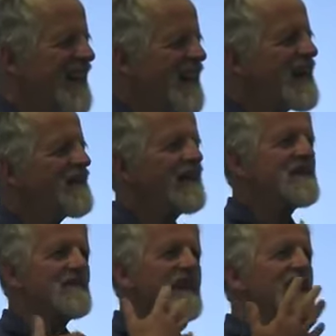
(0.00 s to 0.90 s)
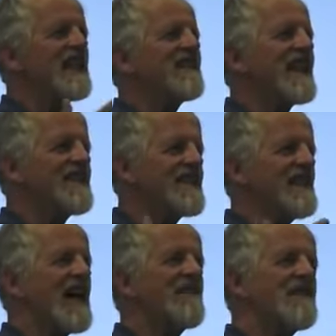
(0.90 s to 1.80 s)
anyway, it was the beginning of a
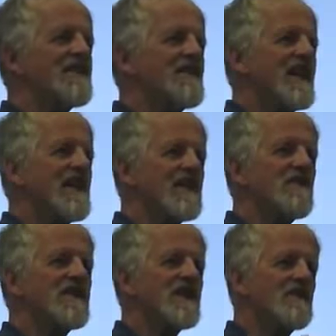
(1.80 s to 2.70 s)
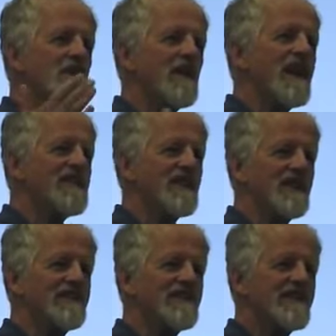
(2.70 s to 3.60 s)
lesson, and it was because it was experiential.
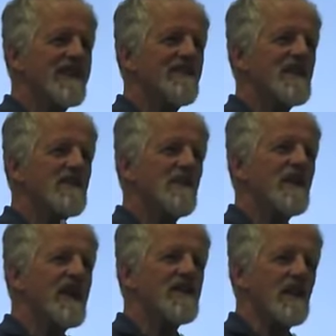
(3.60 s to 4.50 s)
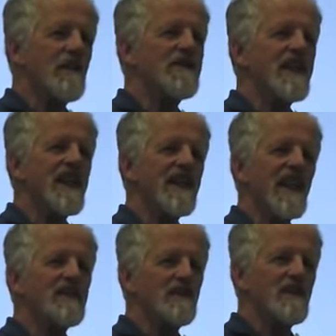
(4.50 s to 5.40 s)
It was experiential. It wasn't
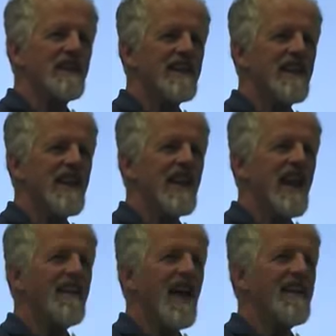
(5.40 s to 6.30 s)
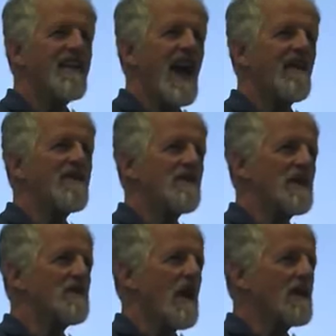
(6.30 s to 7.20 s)
intellectual, and that was
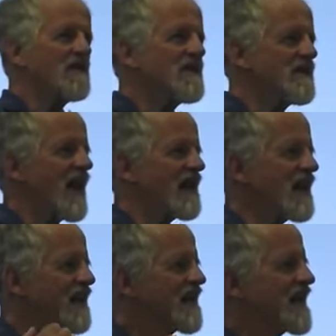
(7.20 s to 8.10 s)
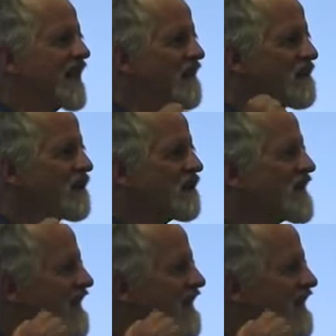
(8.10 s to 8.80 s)
what Swami was trying to get through.